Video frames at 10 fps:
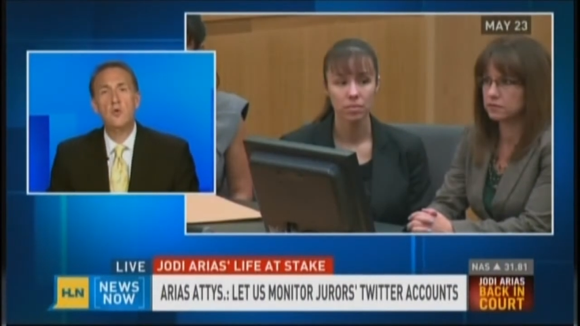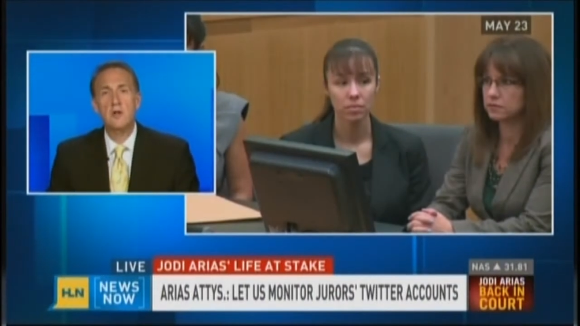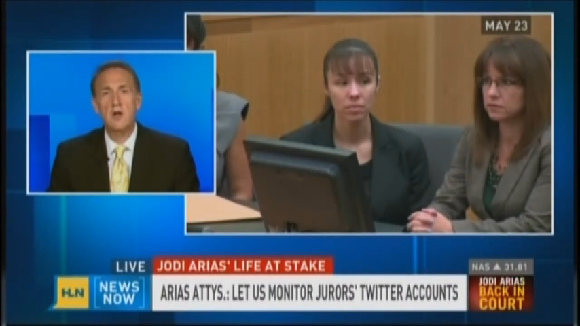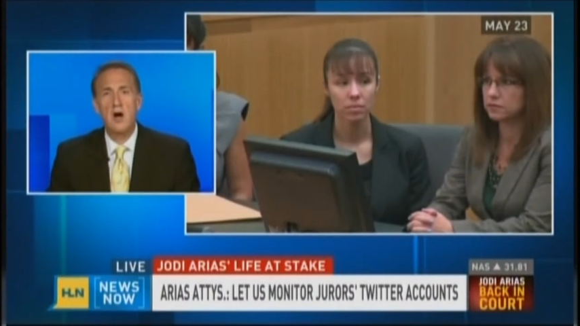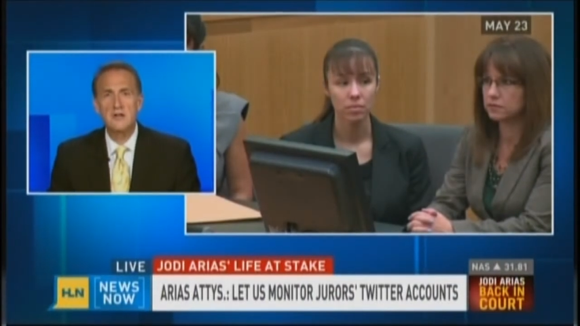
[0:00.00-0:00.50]
Speaker 1: to a
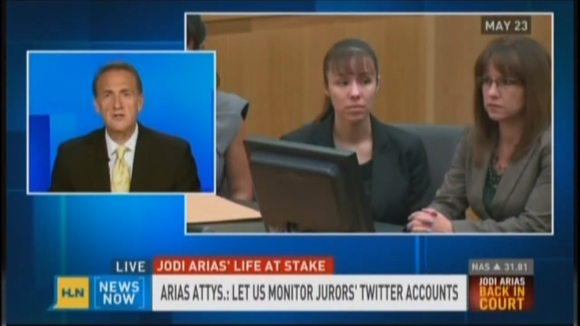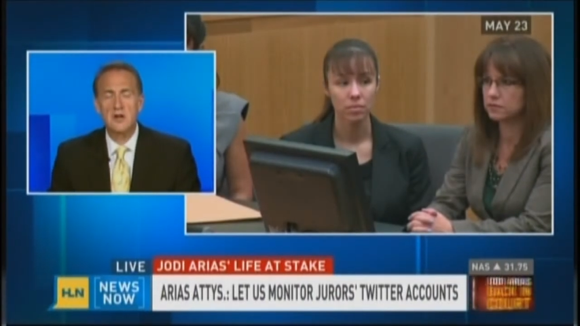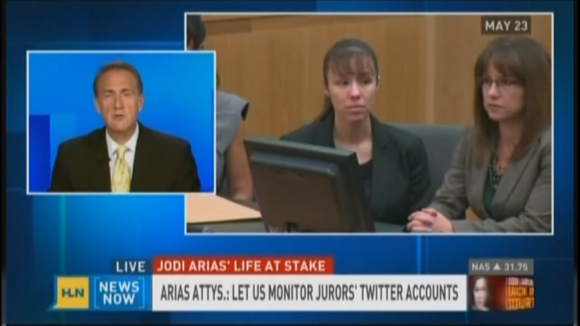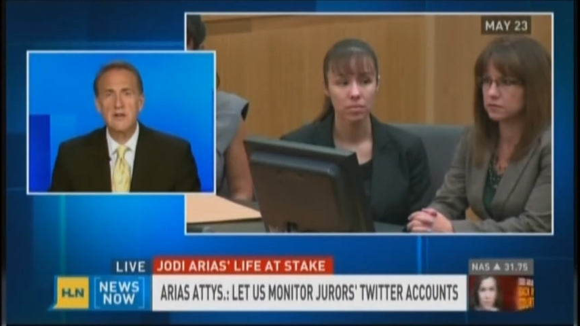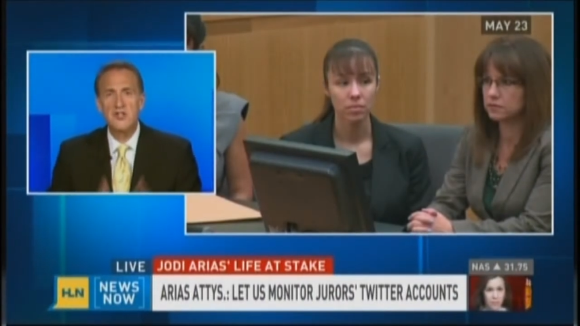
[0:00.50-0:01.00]
large
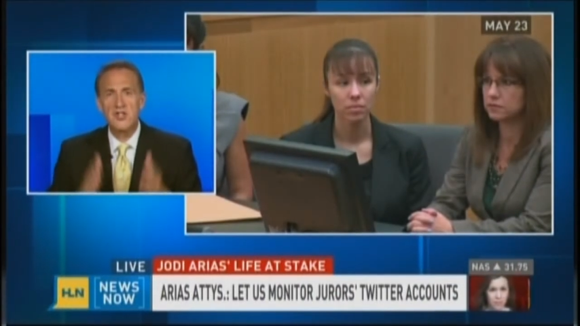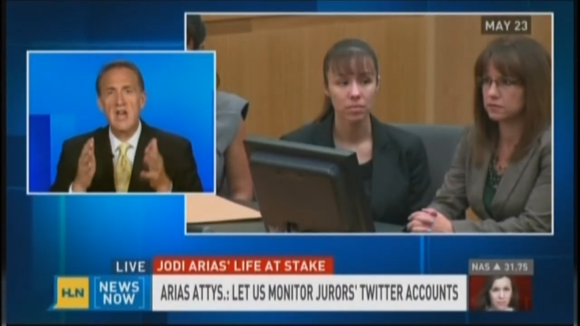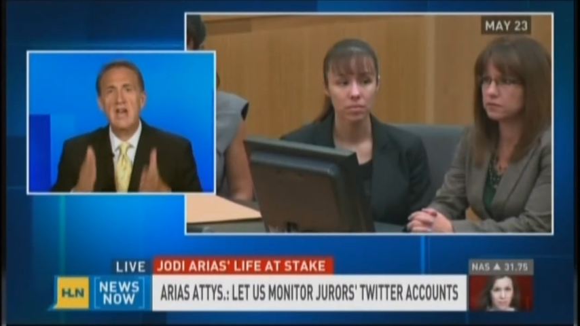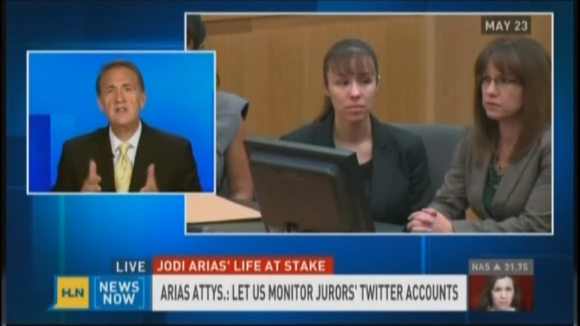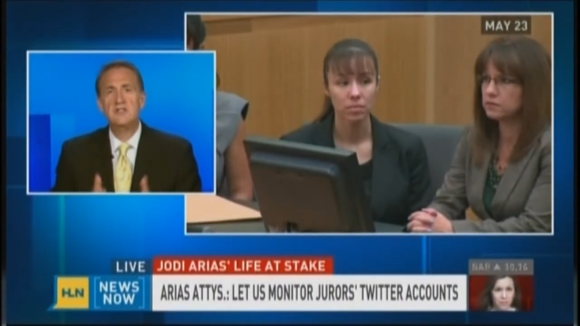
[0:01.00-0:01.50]
degree,
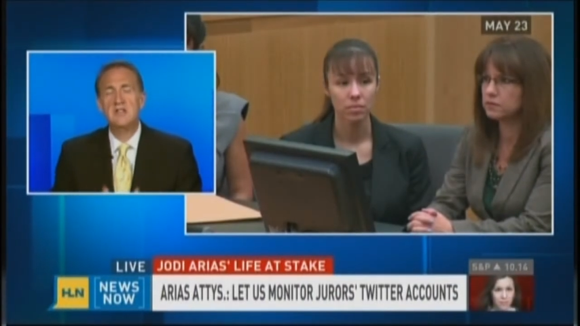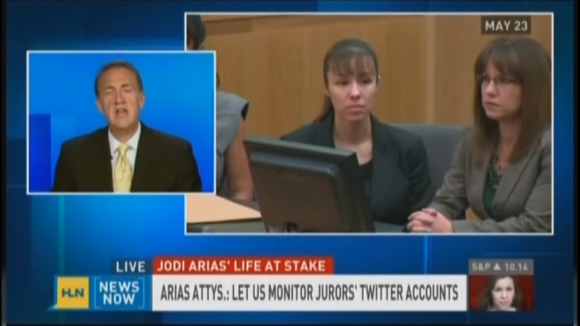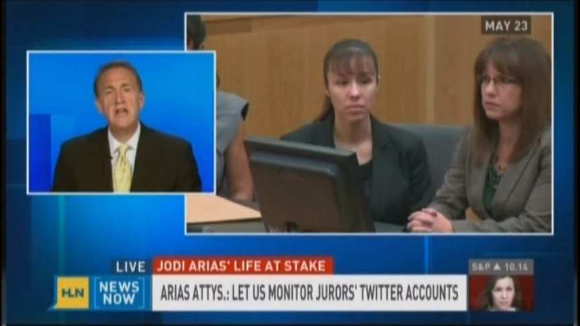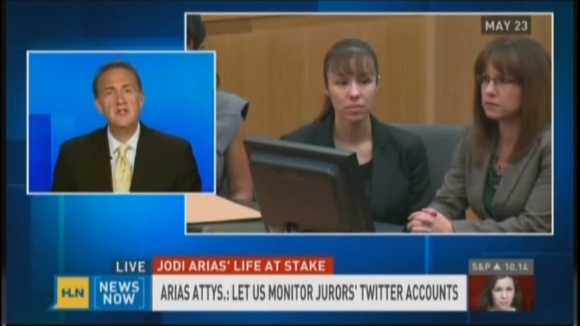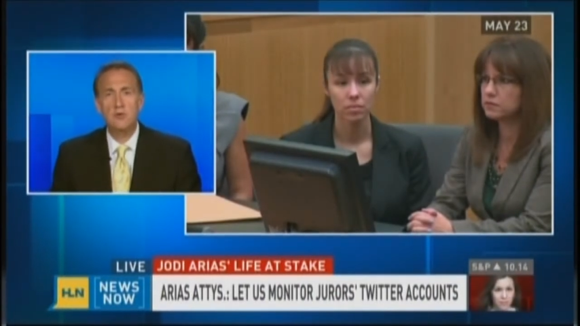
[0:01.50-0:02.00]
changed the
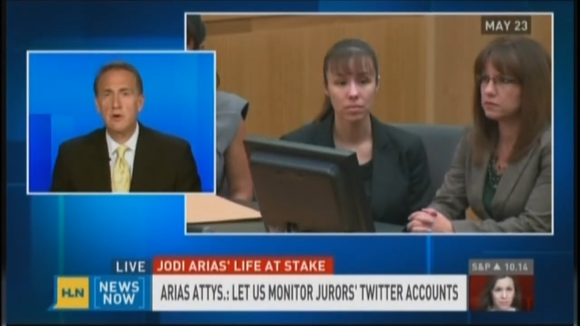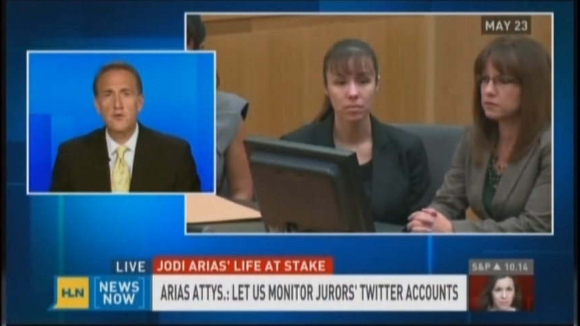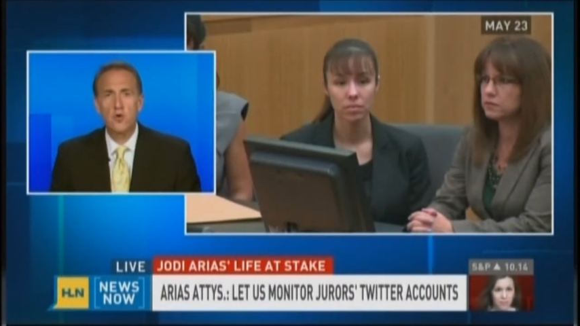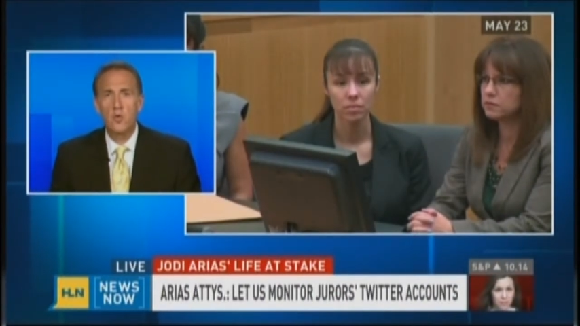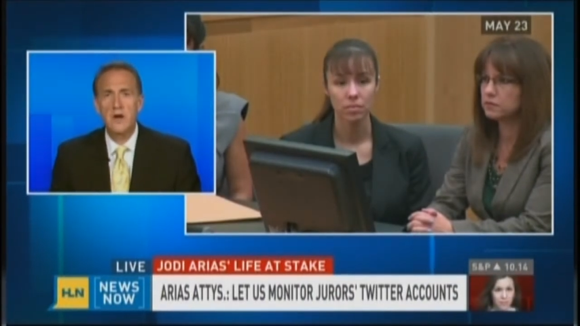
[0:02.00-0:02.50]
nature
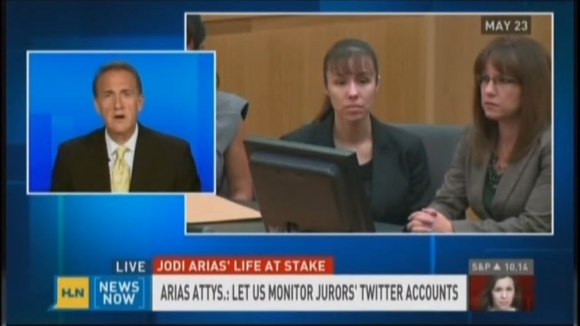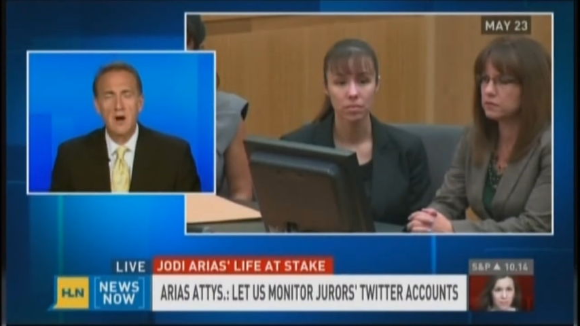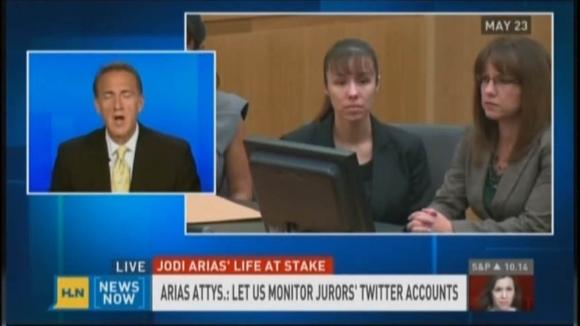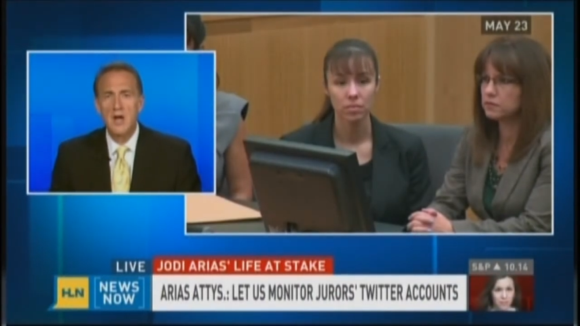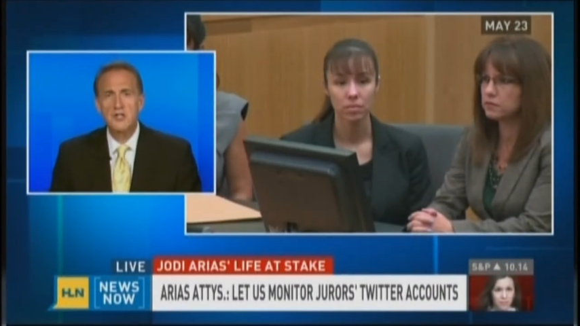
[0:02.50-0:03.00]
of Twitter.